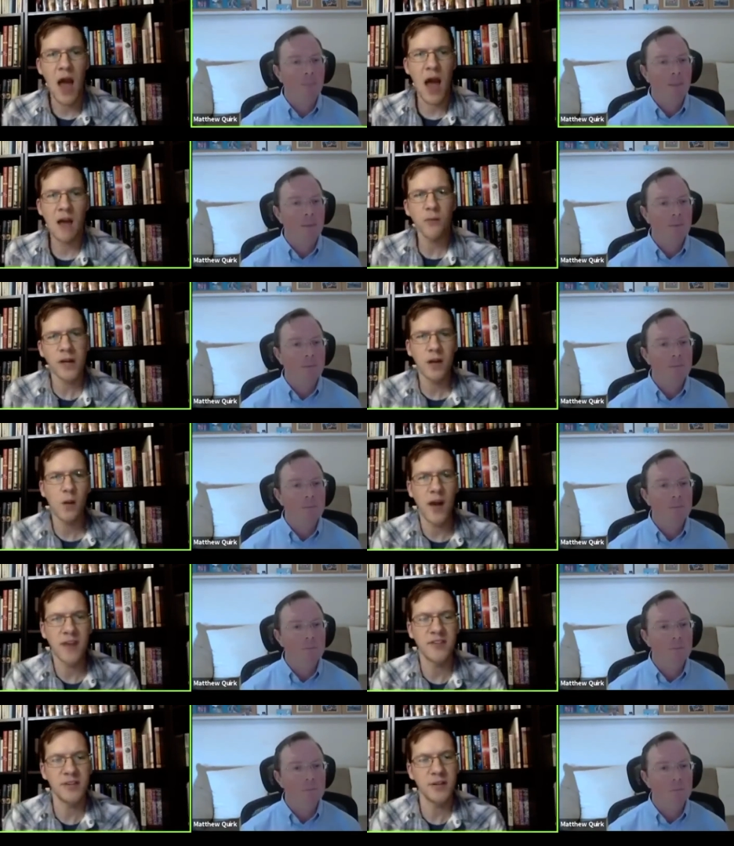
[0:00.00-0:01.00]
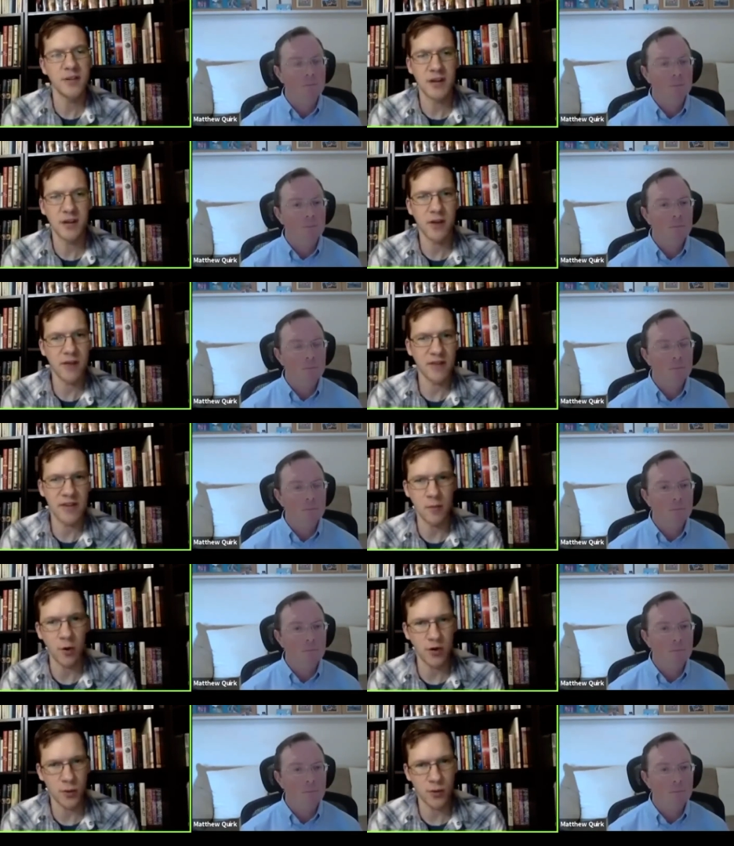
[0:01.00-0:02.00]
Speaker 1: Reading wise, do you tend to gravitate
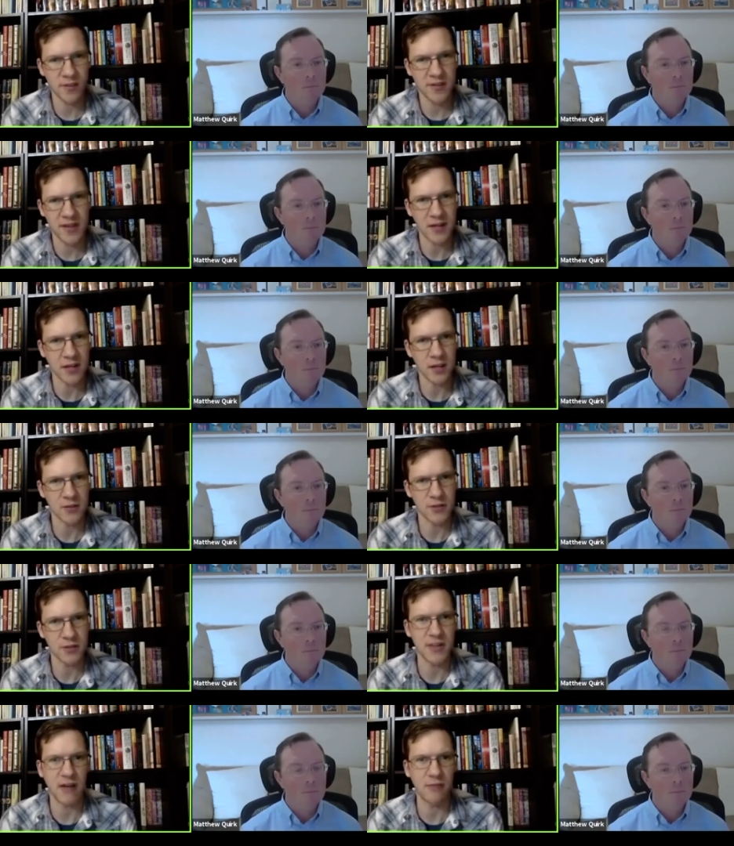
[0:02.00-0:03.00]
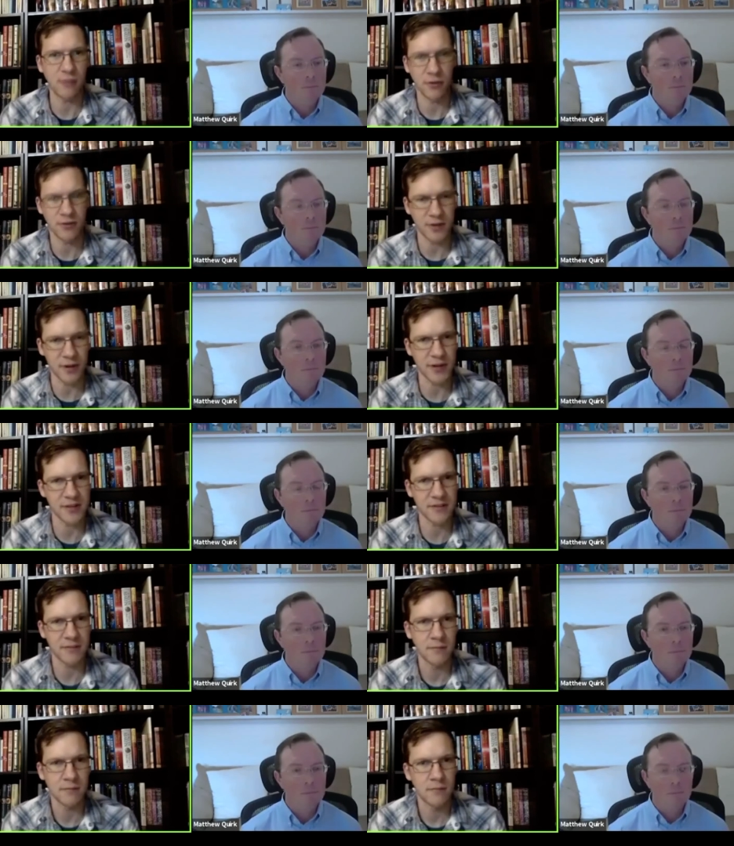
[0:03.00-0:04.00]
more towards standalones yourself or series
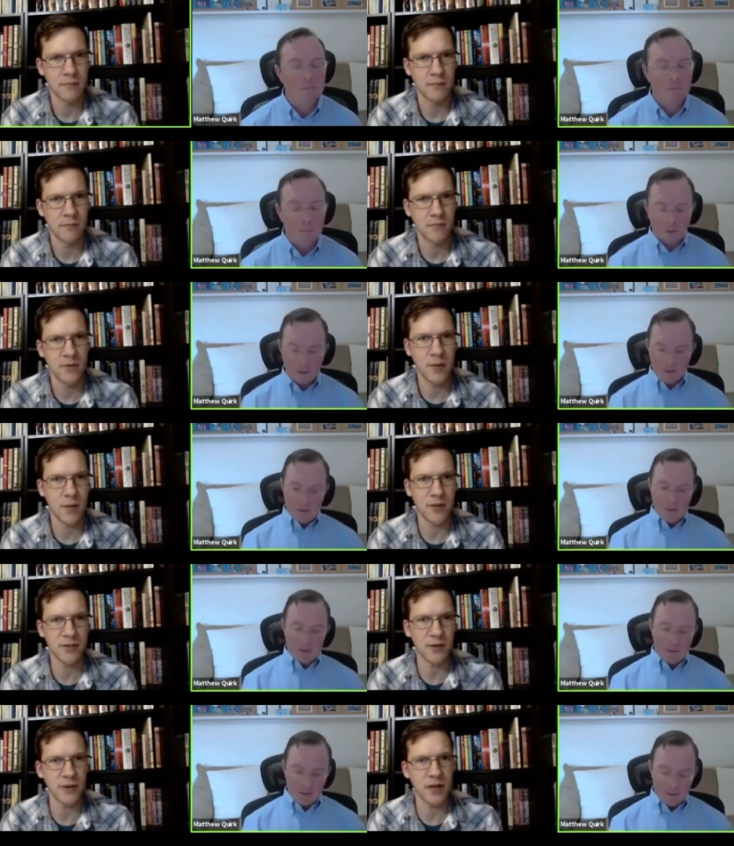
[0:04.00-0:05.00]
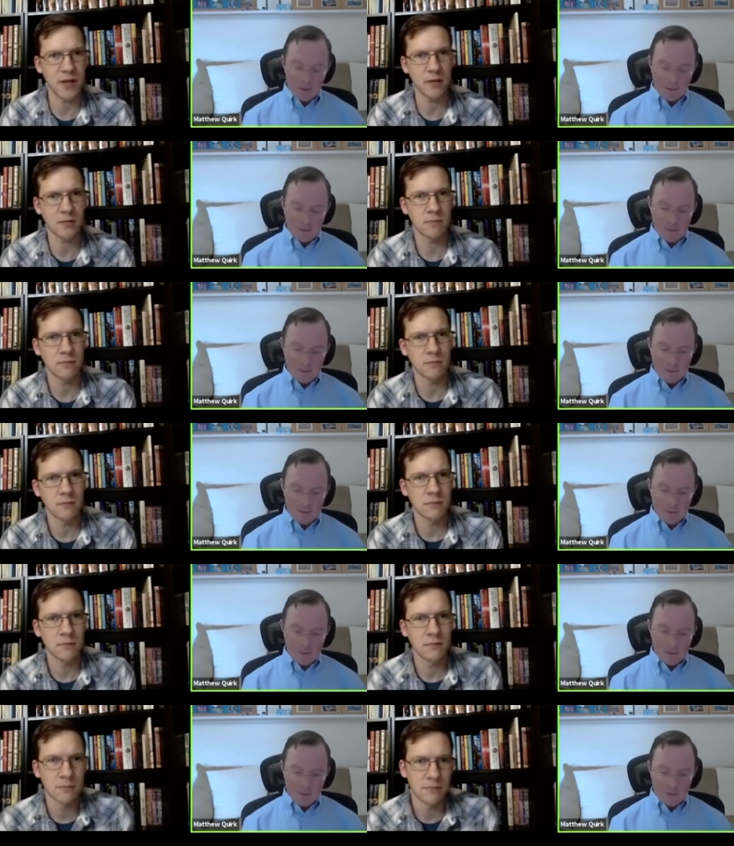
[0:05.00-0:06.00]
for your personal reading?
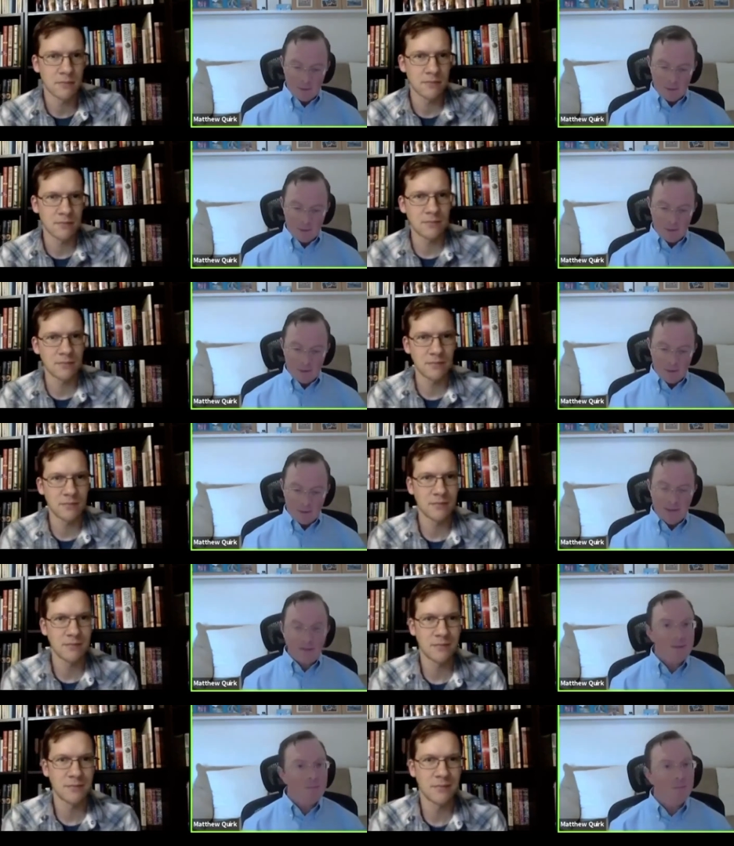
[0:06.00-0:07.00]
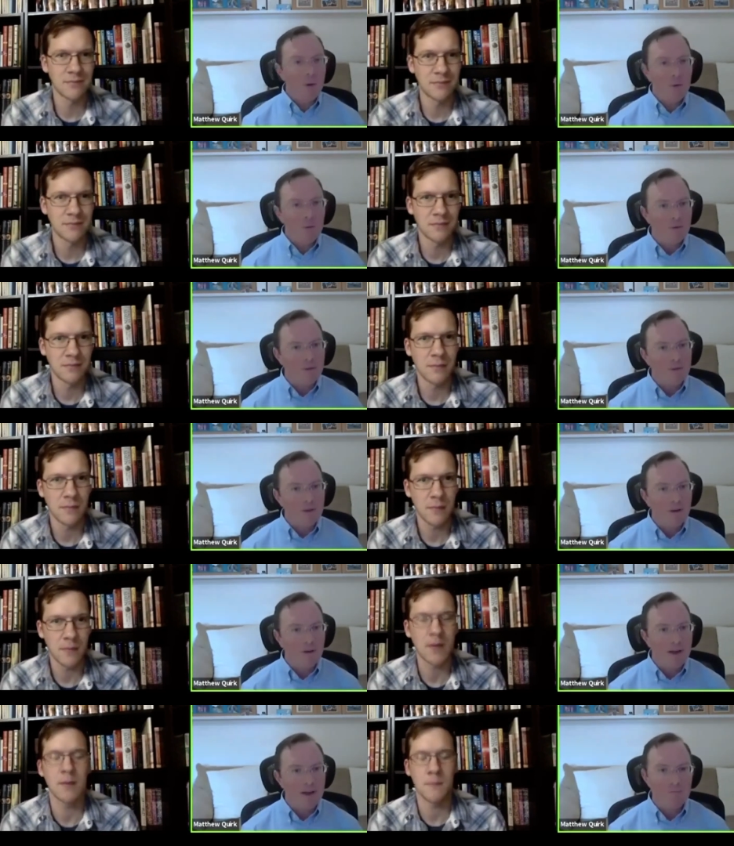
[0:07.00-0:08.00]
Speaker 2: I do both. You know,
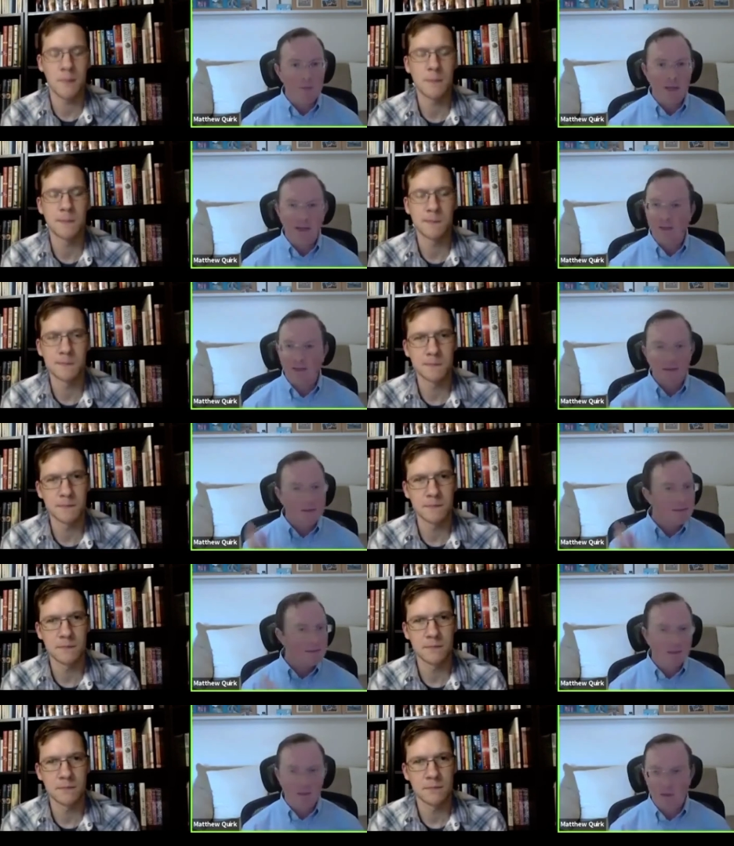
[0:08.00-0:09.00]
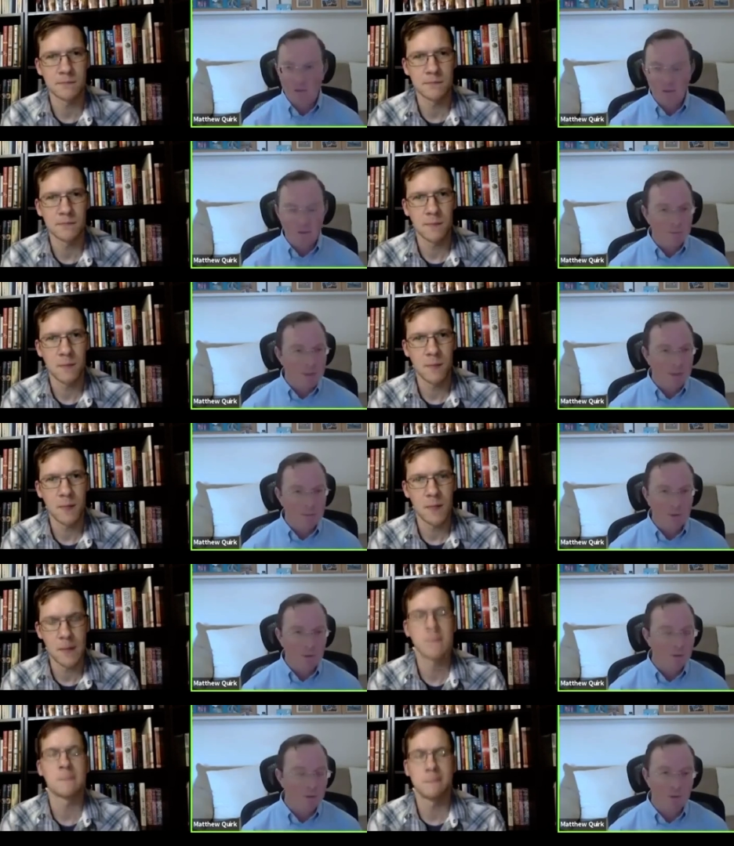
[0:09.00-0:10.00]
I have my like go-to
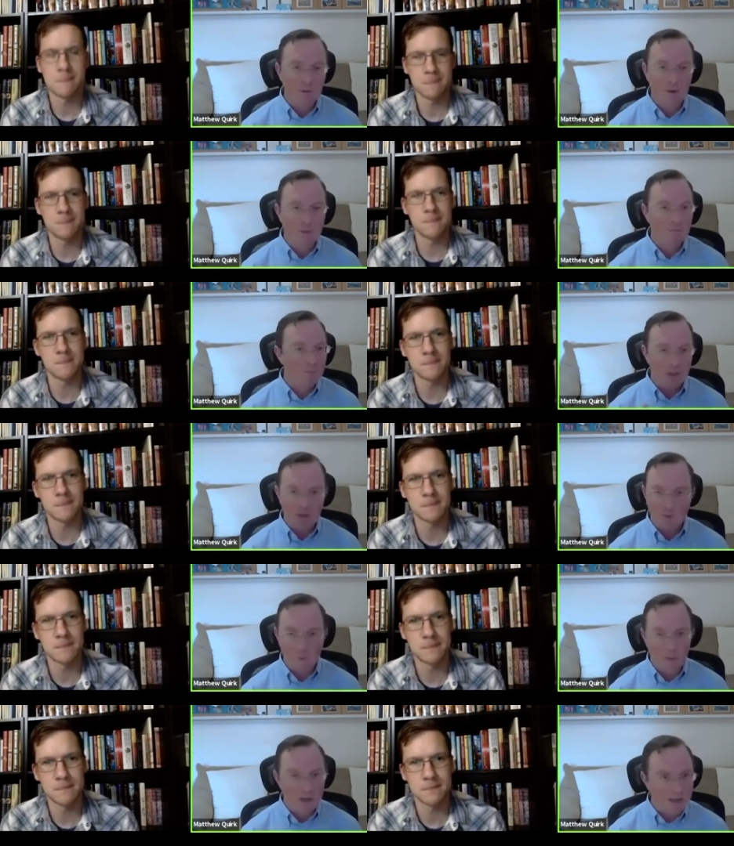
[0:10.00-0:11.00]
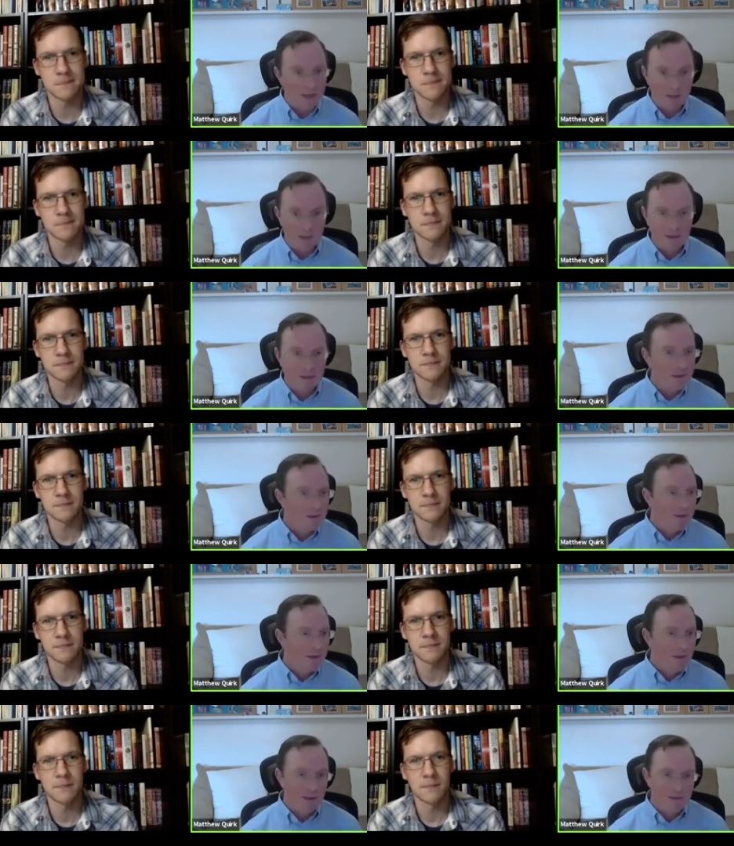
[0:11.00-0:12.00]
people who I'm, you know, waiting and